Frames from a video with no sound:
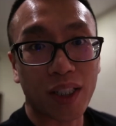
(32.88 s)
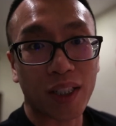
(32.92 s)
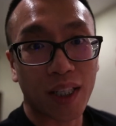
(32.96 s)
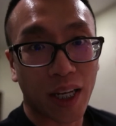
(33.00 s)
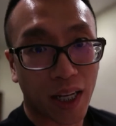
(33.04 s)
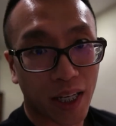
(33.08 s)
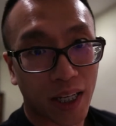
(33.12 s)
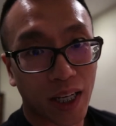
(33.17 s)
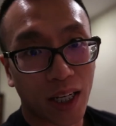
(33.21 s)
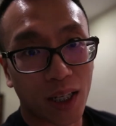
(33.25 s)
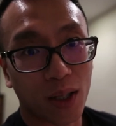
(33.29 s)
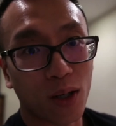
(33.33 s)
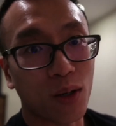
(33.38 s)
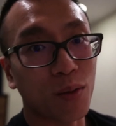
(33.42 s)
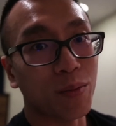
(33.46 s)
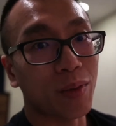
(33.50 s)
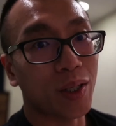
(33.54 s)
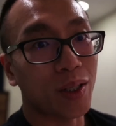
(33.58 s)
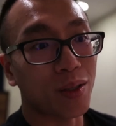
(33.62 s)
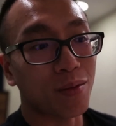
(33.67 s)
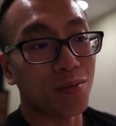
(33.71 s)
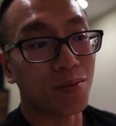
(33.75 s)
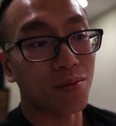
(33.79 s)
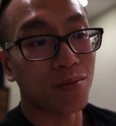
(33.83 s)
staying at home
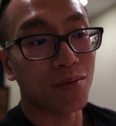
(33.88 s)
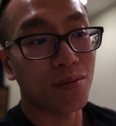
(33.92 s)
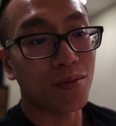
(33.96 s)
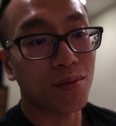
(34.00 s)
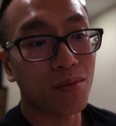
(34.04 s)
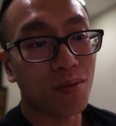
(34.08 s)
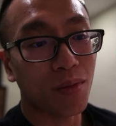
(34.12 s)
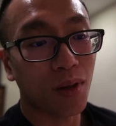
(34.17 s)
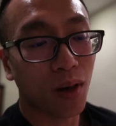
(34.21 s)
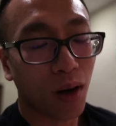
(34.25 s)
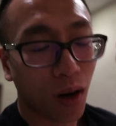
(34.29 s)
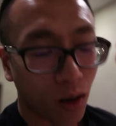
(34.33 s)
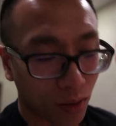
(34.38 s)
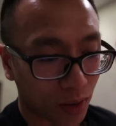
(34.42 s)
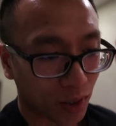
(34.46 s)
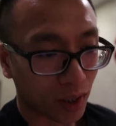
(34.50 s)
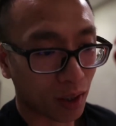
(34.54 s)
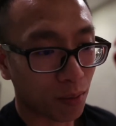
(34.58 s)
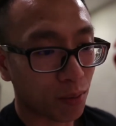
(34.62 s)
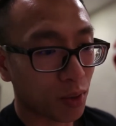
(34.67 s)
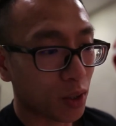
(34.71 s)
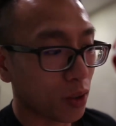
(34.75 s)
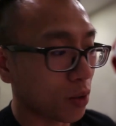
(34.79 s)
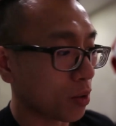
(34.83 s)
and on the
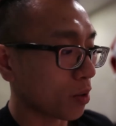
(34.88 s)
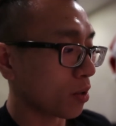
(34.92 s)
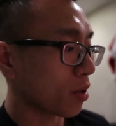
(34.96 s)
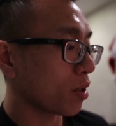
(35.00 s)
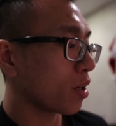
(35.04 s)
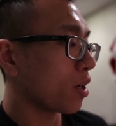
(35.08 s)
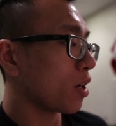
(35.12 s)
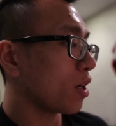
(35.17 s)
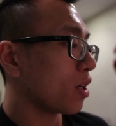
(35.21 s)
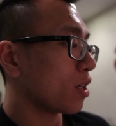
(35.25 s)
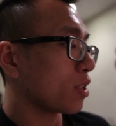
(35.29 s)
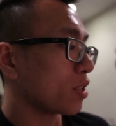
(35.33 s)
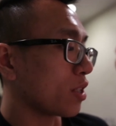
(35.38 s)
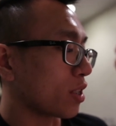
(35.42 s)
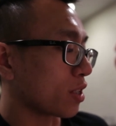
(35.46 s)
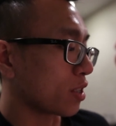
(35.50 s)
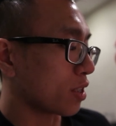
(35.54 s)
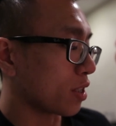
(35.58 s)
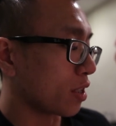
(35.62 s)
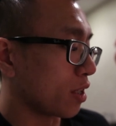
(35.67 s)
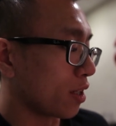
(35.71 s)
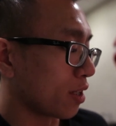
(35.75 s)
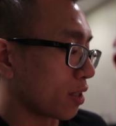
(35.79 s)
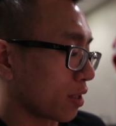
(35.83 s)
computer
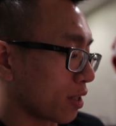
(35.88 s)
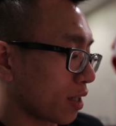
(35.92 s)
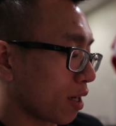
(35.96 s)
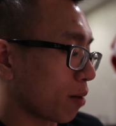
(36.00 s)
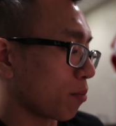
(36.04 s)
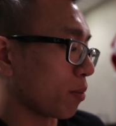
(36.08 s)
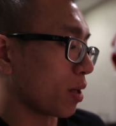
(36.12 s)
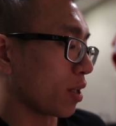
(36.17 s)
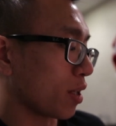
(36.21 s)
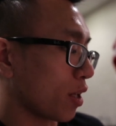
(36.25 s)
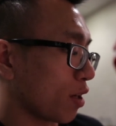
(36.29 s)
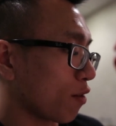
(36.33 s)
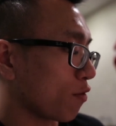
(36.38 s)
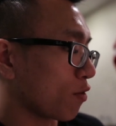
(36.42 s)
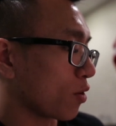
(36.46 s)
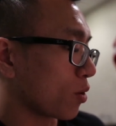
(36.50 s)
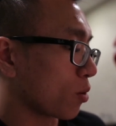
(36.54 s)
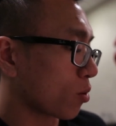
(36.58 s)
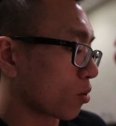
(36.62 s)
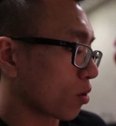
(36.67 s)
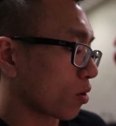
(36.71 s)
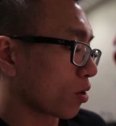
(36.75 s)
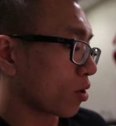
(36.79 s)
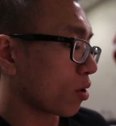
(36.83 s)
just to get my life in
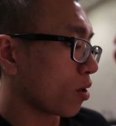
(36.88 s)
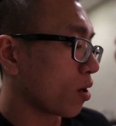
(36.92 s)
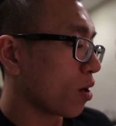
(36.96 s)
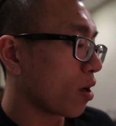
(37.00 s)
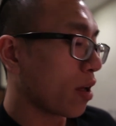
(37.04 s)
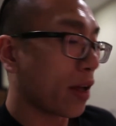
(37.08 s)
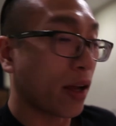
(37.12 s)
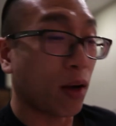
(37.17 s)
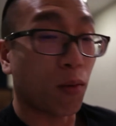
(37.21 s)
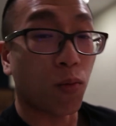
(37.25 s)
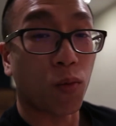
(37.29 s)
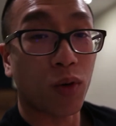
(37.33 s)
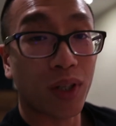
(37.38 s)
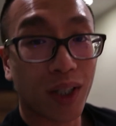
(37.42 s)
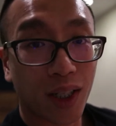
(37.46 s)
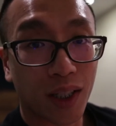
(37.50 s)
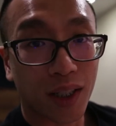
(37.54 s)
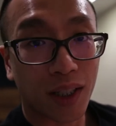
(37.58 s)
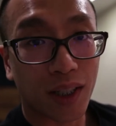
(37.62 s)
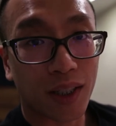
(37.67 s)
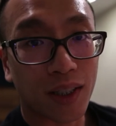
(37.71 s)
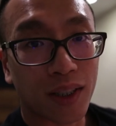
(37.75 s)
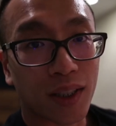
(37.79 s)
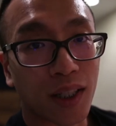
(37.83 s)
order. And one
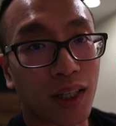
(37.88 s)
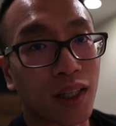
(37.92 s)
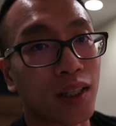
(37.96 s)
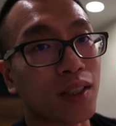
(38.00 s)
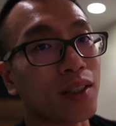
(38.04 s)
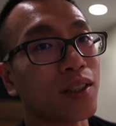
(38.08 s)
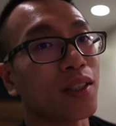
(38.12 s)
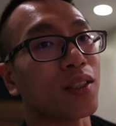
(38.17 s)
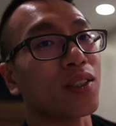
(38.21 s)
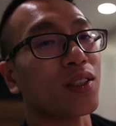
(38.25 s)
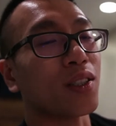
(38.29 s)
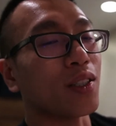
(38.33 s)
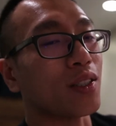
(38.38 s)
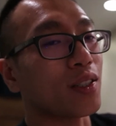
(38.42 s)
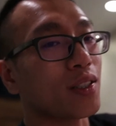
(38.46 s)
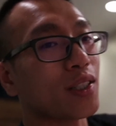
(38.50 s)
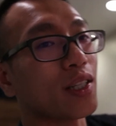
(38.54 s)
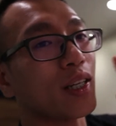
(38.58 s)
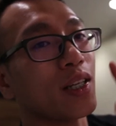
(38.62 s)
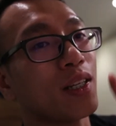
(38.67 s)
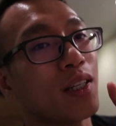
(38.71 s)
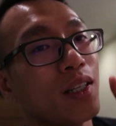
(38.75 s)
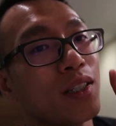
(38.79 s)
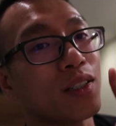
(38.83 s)
of these things, since
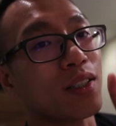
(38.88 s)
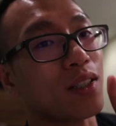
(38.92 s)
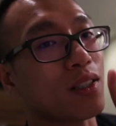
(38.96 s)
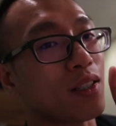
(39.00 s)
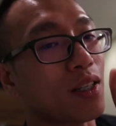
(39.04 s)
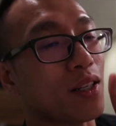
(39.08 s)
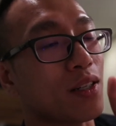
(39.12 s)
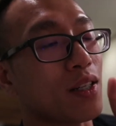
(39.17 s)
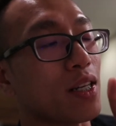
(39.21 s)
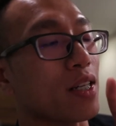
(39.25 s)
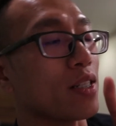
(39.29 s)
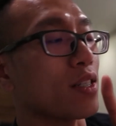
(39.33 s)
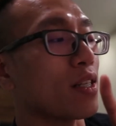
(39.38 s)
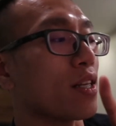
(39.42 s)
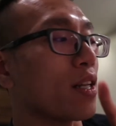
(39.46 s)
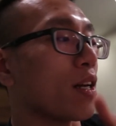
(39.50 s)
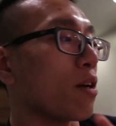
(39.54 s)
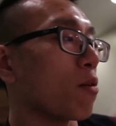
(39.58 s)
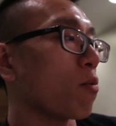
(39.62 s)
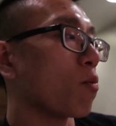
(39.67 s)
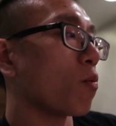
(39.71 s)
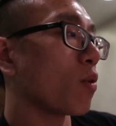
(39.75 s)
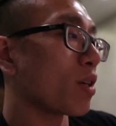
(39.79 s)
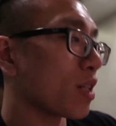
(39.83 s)
it is a Sunday
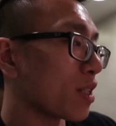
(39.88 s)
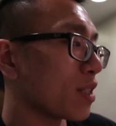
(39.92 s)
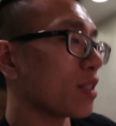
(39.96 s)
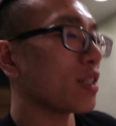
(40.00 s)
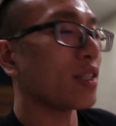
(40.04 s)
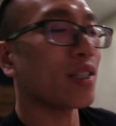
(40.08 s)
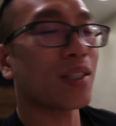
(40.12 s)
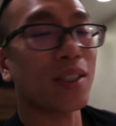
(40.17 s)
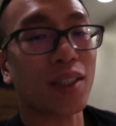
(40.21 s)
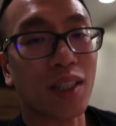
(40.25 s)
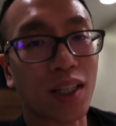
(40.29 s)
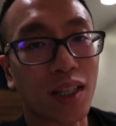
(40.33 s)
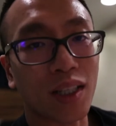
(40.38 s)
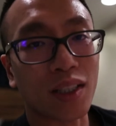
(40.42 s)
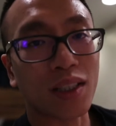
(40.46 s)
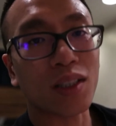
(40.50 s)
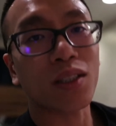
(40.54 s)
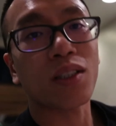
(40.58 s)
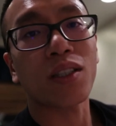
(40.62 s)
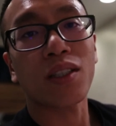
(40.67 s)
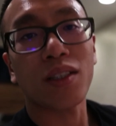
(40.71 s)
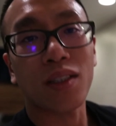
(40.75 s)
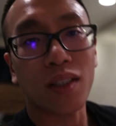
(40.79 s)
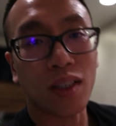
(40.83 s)
today, one of these
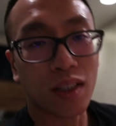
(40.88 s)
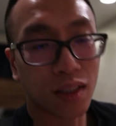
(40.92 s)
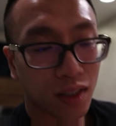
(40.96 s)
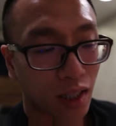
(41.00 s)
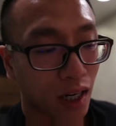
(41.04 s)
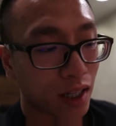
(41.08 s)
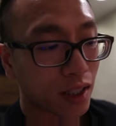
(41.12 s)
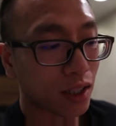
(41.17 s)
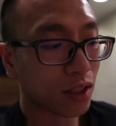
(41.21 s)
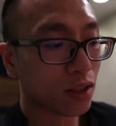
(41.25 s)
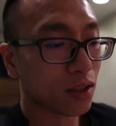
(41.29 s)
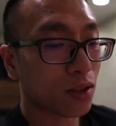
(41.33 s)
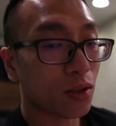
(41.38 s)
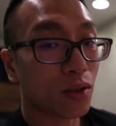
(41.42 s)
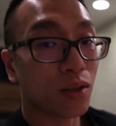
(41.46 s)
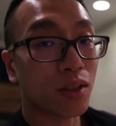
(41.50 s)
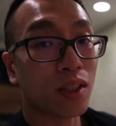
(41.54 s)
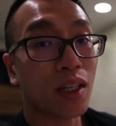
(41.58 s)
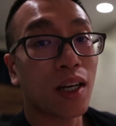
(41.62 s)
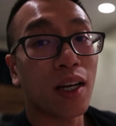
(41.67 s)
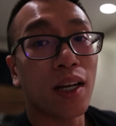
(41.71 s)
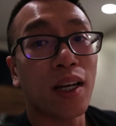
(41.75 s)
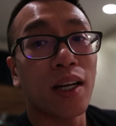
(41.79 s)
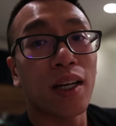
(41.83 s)
things, these side
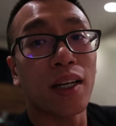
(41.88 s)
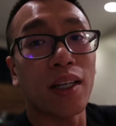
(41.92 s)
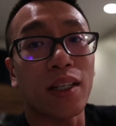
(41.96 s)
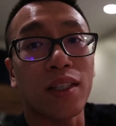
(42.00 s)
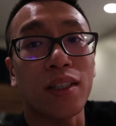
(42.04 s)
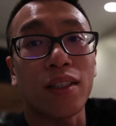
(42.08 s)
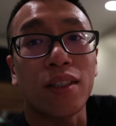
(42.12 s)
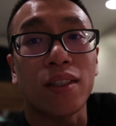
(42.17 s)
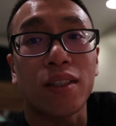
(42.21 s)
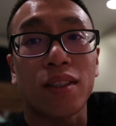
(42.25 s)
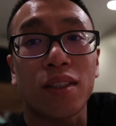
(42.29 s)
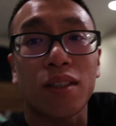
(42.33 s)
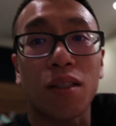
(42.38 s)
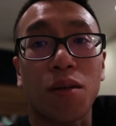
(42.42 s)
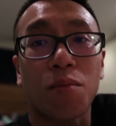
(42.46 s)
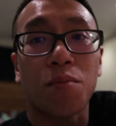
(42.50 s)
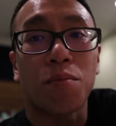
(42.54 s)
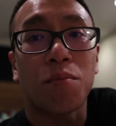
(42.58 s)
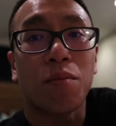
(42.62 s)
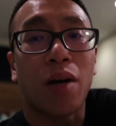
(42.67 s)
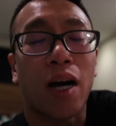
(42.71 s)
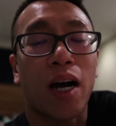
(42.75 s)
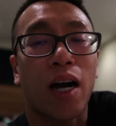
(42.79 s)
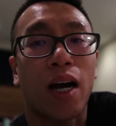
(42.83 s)
hustles, is
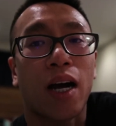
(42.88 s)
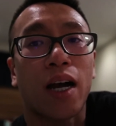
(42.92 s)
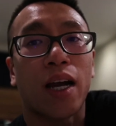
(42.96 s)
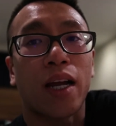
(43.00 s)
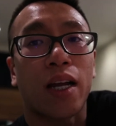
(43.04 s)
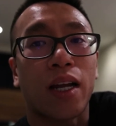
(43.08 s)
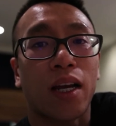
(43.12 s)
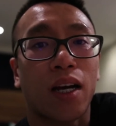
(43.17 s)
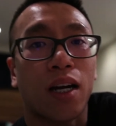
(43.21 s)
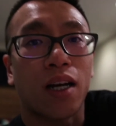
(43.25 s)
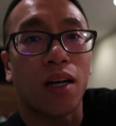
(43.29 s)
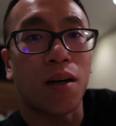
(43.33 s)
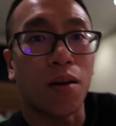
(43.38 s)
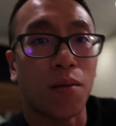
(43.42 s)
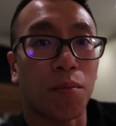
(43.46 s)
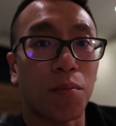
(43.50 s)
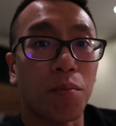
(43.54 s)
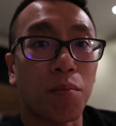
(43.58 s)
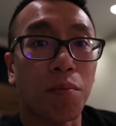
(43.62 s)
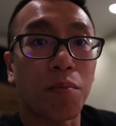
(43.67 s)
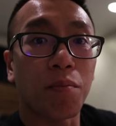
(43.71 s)
my. Uh,